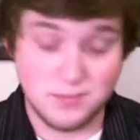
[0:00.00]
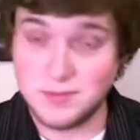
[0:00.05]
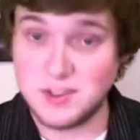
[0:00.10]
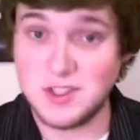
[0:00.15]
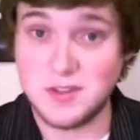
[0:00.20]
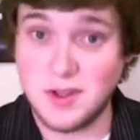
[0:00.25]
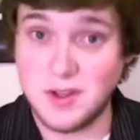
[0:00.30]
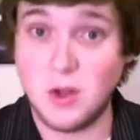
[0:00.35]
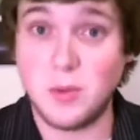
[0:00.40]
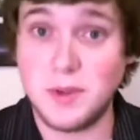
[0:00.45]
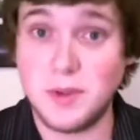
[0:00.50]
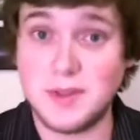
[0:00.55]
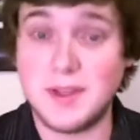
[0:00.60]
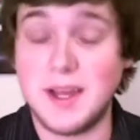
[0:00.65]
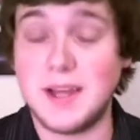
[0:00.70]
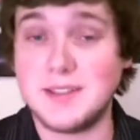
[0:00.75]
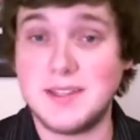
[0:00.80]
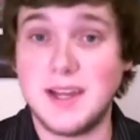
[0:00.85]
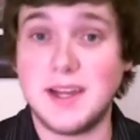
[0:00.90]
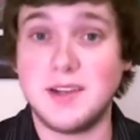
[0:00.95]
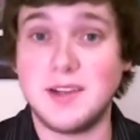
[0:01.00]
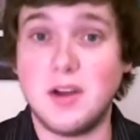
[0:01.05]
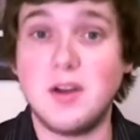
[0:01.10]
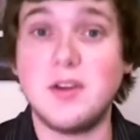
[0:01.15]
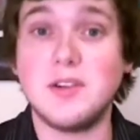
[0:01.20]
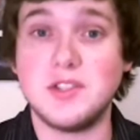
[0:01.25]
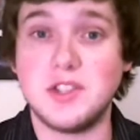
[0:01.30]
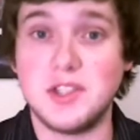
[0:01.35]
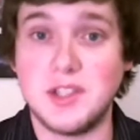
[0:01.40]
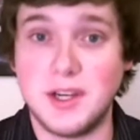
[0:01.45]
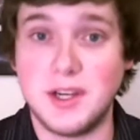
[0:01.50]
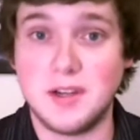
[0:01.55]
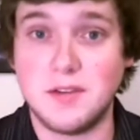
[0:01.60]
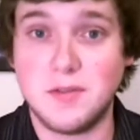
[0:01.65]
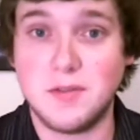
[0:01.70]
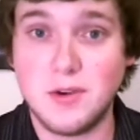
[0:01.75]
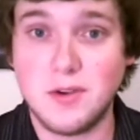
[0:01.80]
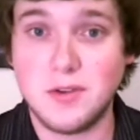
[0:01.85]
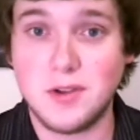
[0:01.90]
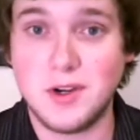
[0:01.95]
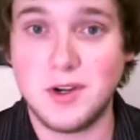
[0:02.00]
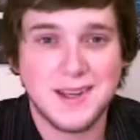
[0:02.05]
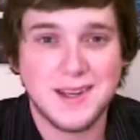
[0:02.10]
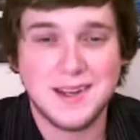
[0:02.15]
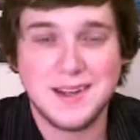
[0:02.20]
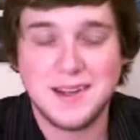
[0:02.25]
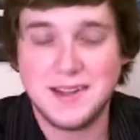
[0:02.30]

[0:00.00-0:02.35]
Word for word: developing that technology any further.